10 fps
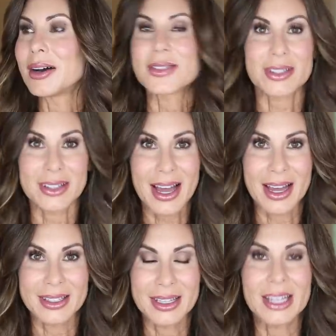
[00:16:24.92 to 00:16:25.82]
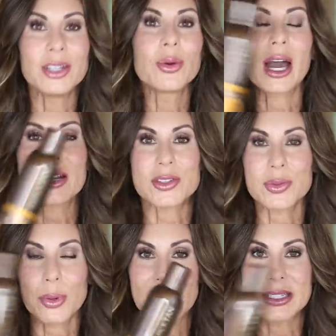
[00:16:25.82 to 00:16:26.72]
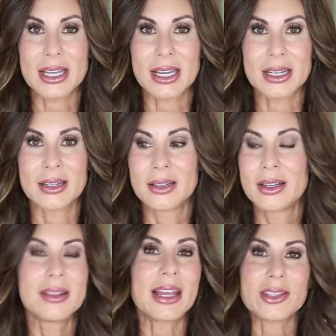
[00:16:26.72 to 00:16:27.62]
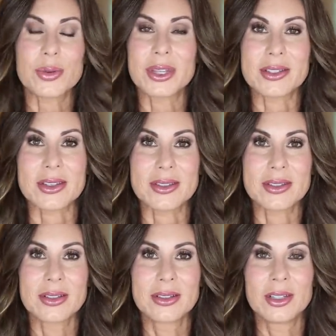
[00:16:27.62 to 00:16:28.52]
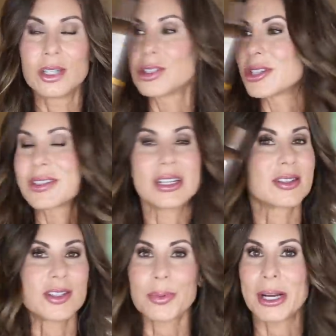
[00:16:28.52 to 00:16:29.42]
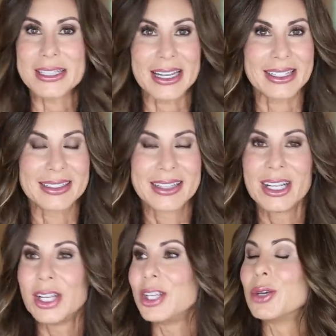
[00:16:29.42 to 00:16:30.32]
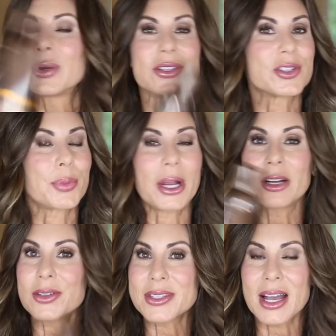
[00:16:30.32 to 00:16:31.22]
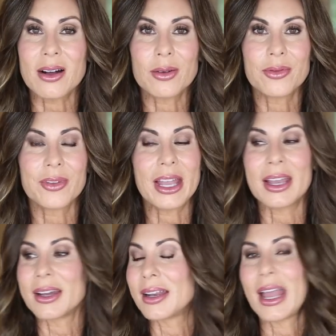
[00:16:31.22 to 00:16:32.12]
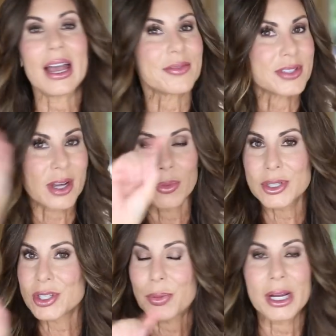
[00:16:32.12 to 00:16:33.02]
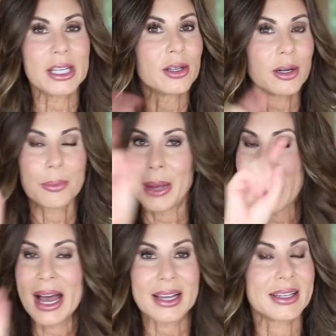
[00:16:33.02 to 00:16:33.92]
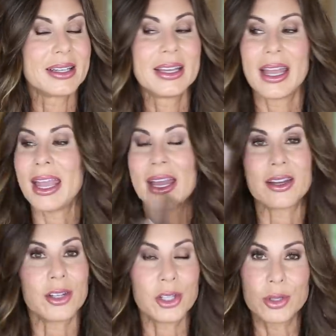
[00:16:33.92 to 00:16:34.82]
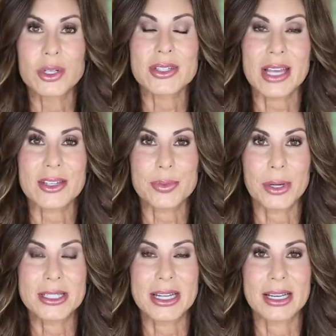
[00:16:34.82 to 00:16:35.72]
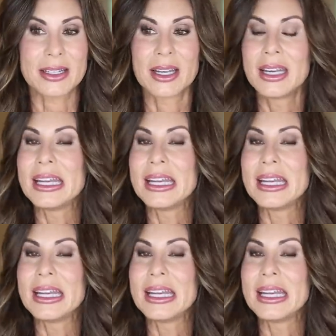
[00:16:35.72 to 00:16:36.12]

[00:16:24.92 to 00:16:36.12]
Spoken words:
salon and you got a spray tan, that's what this is. It's a spray tan. You can spray yourself and have someone spray your back, and you just got spray tanned.